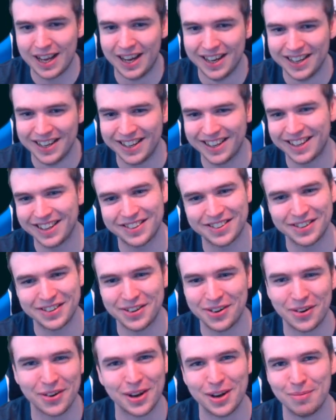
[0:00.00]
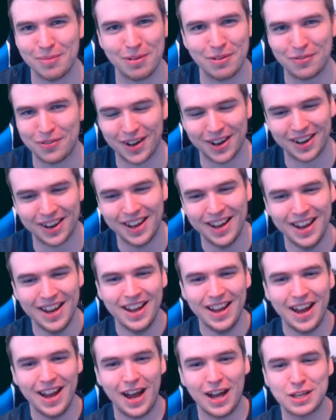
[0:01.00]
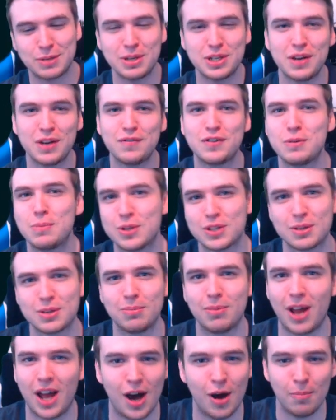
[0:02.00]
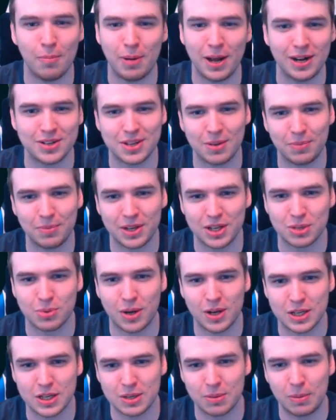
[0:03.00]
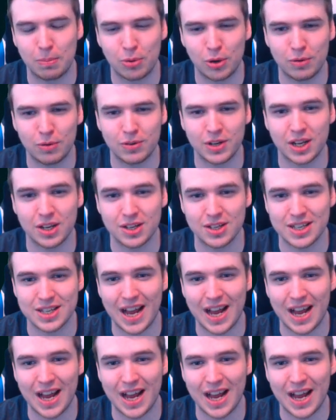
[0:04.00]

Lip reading: That's not gonna be fun. Especially if she builds some like arm pen or something as well. It's gonna be pretty ridiculous.